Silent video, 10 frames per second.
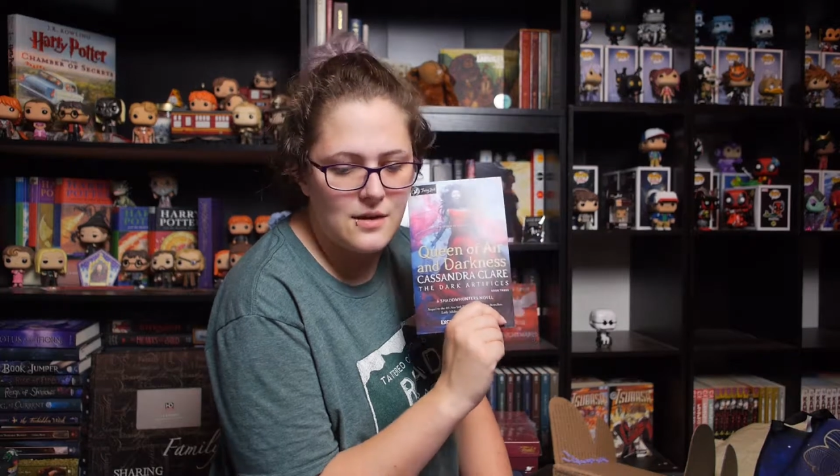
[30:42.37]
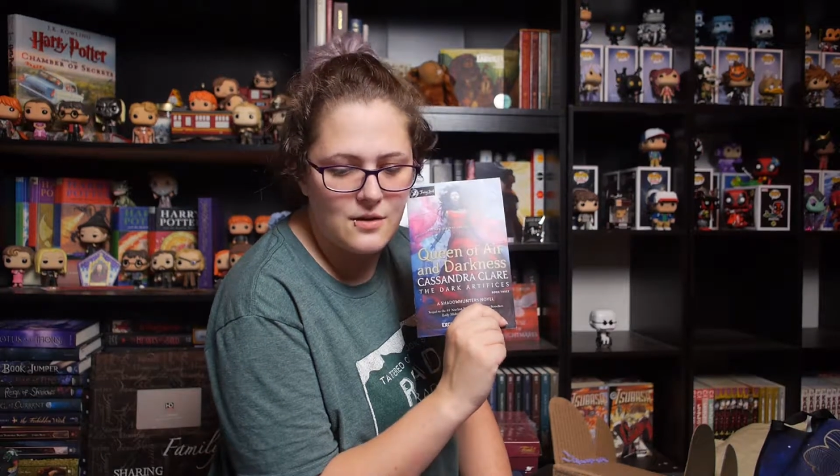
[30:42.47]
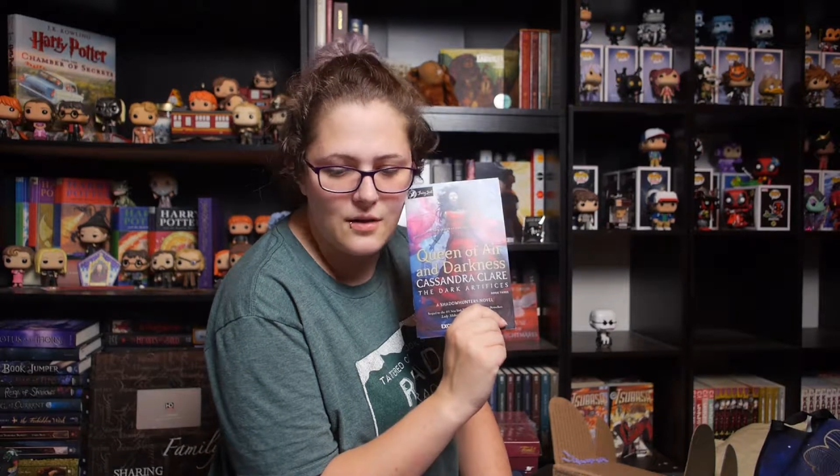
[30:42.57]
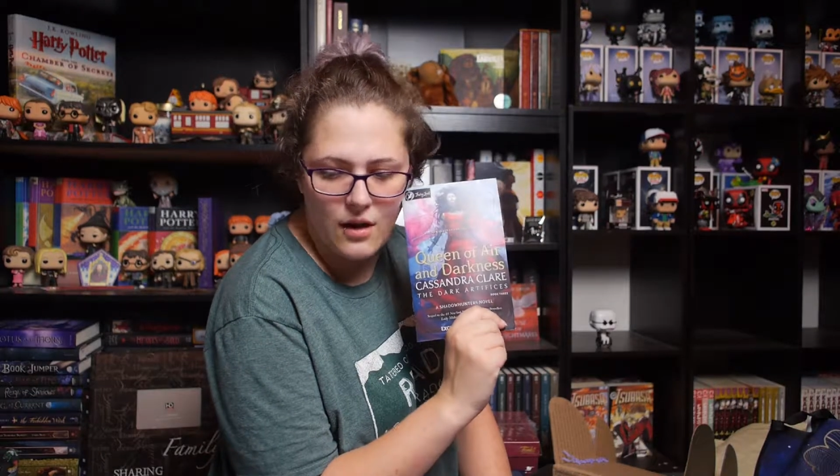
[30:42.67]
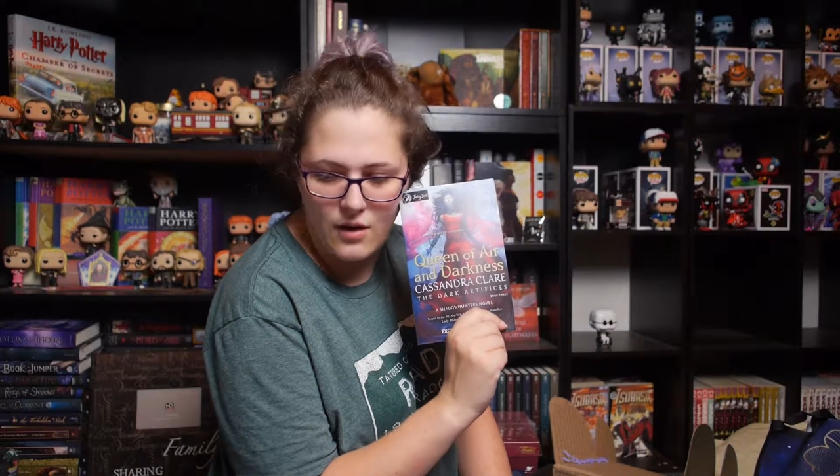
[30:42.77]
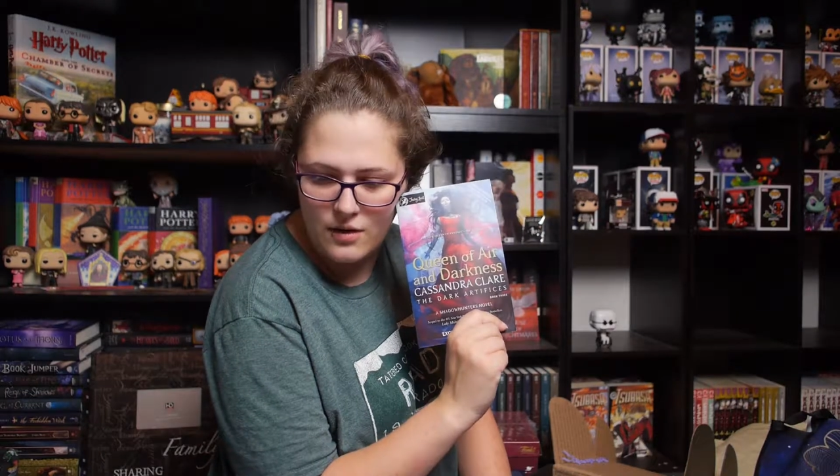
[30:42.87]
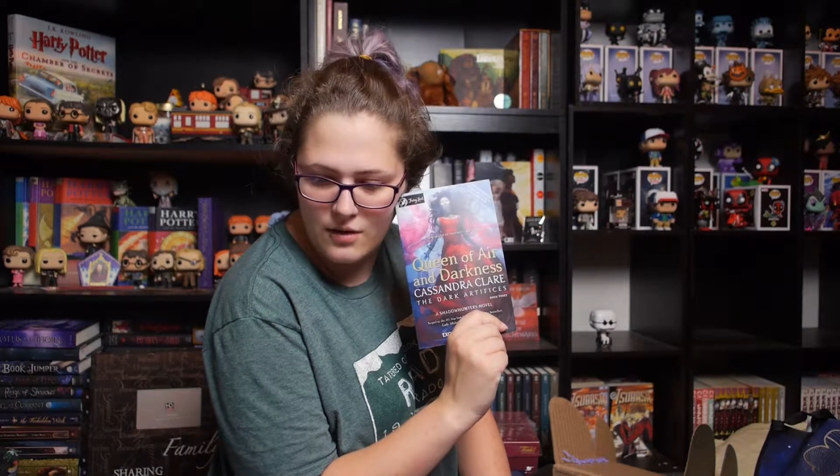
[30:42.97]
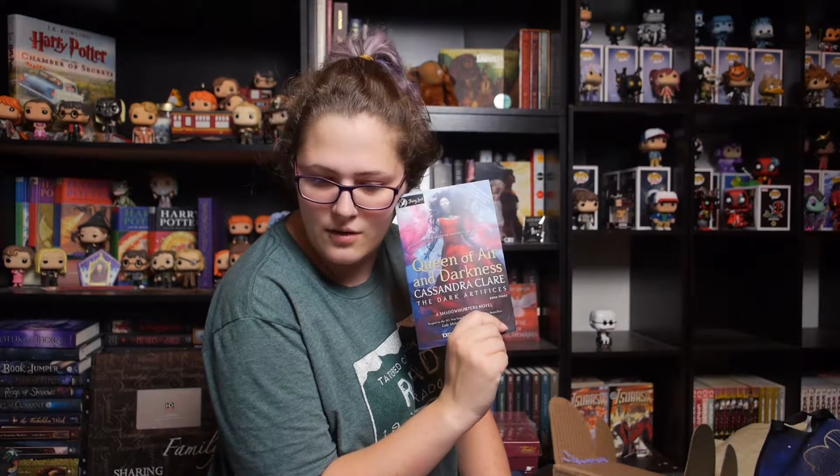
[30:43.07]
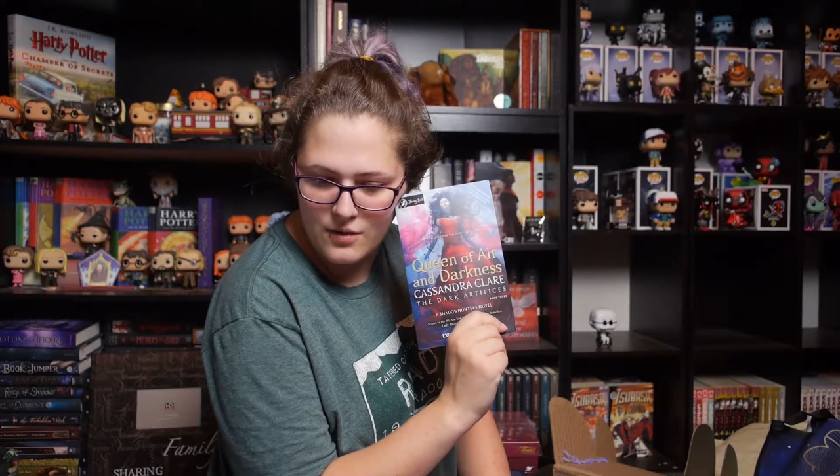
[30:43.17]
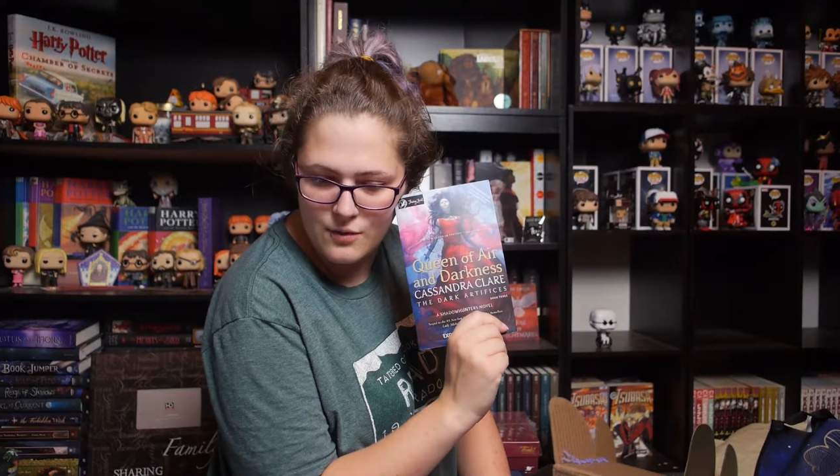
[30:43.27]

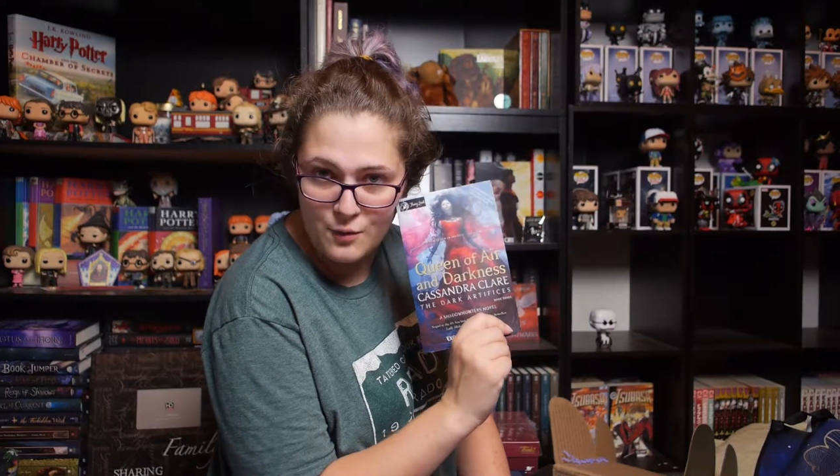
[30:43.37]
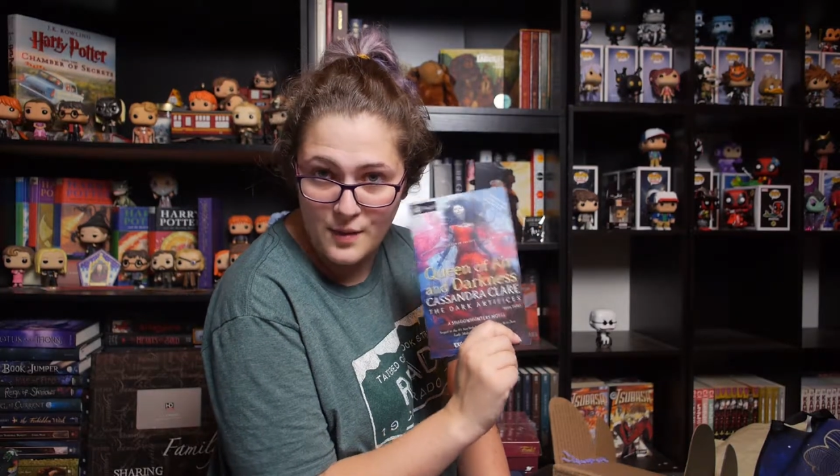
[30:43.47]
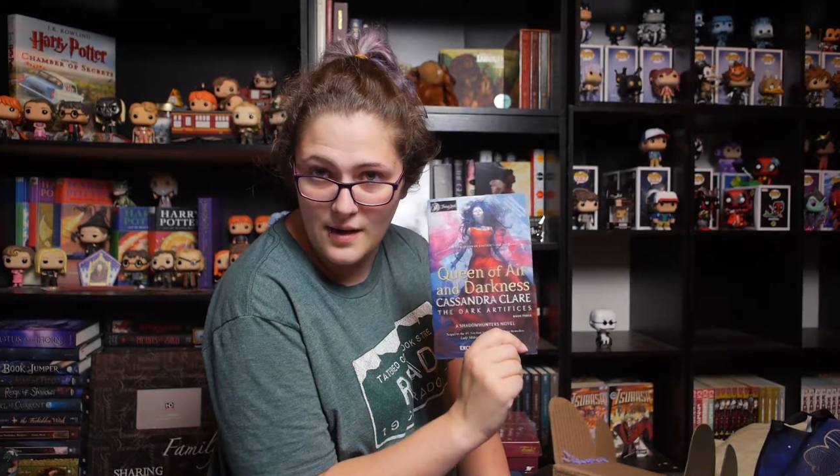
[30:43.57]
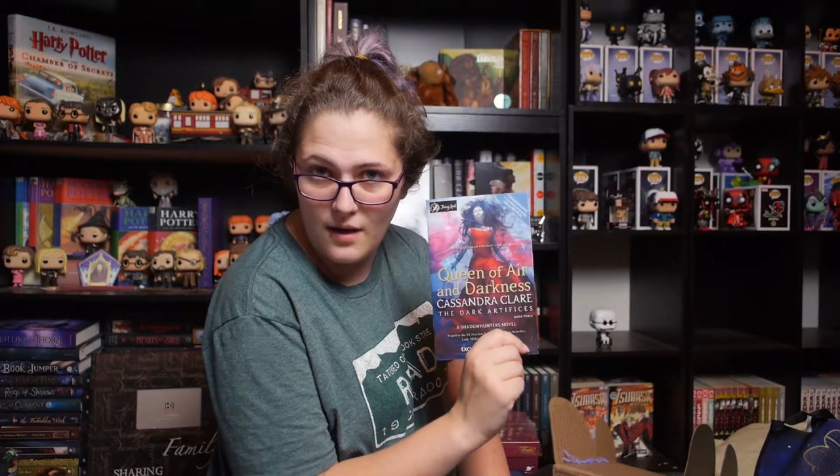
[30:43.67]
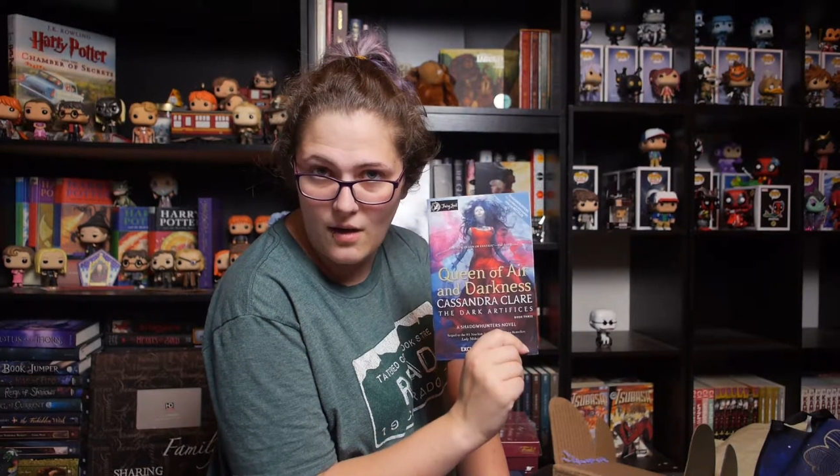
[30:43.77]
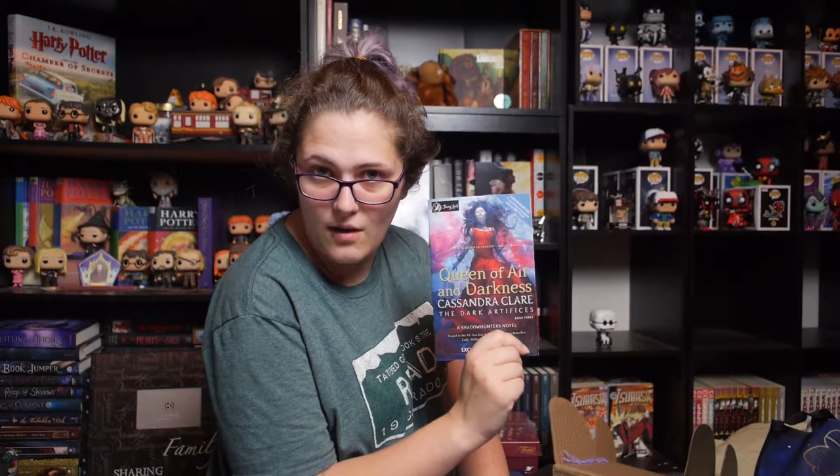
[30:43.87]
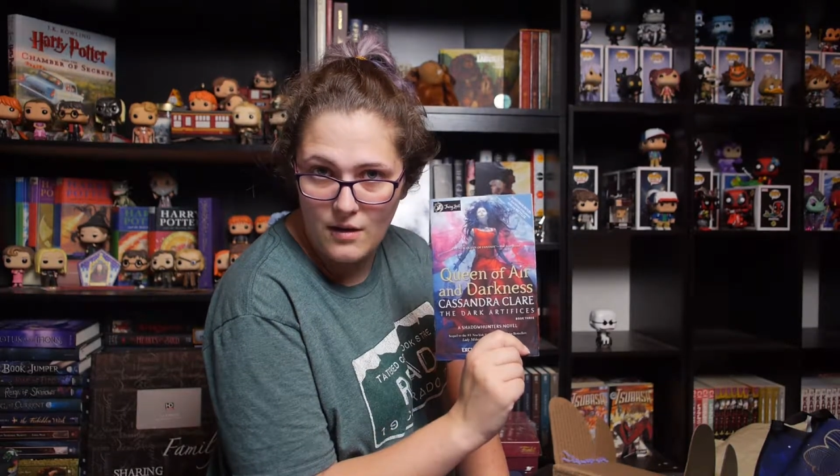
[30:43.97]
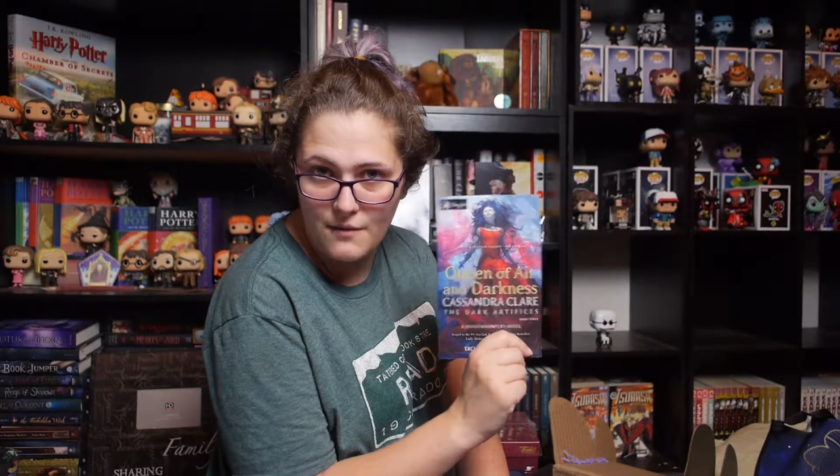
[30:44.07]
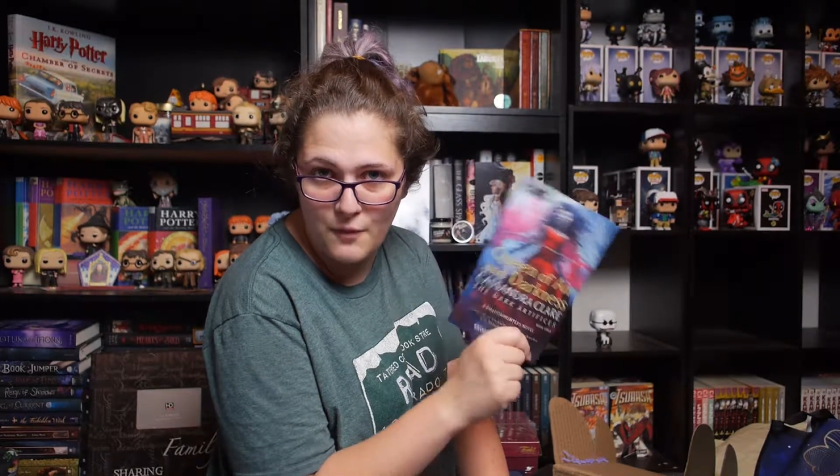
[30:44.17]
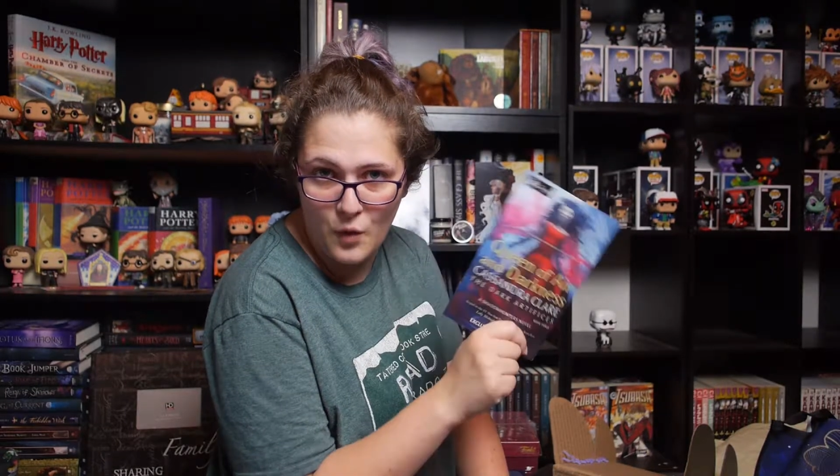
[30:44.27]
year-long
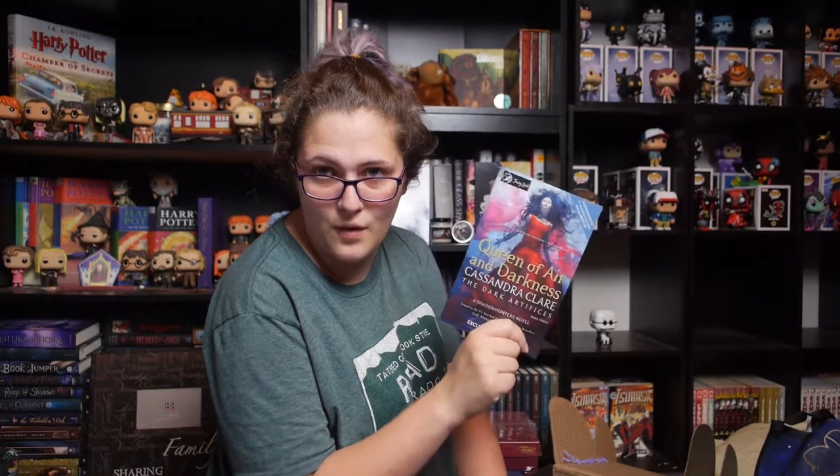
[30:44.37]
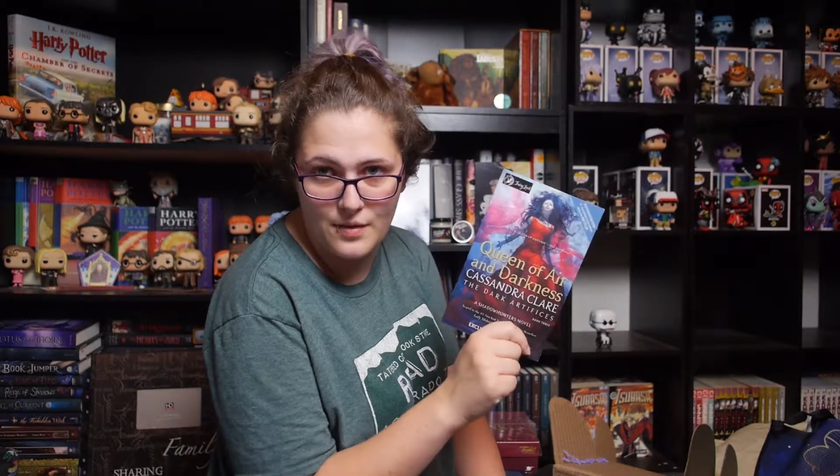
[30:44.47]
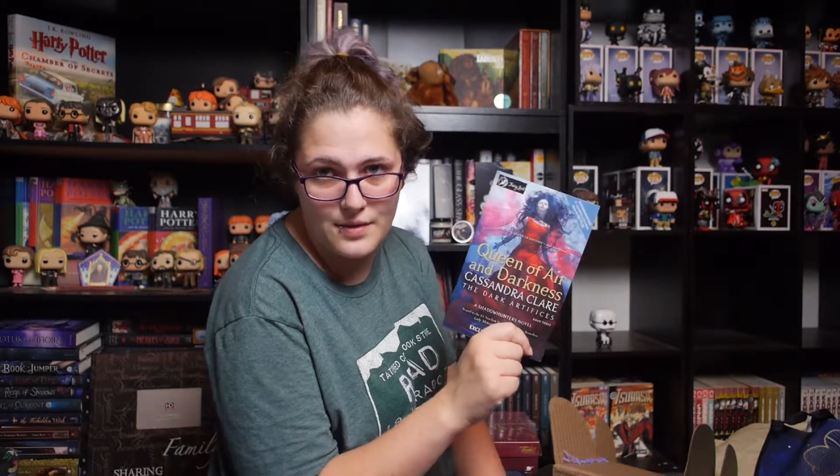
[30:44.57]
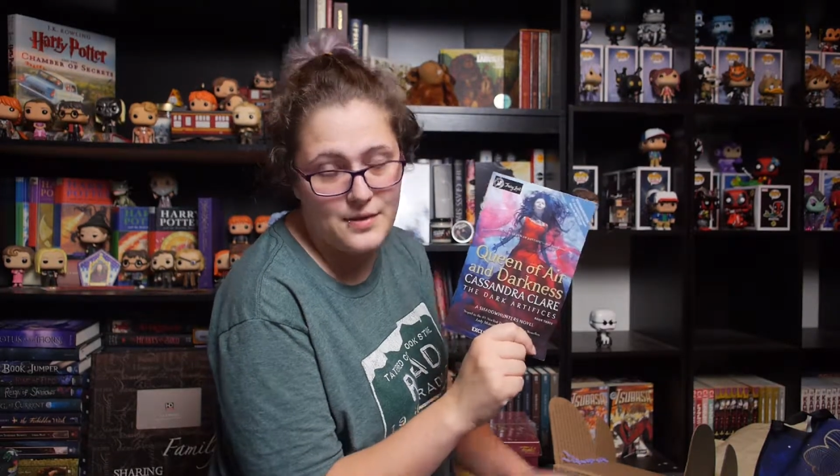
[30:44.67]
read-along for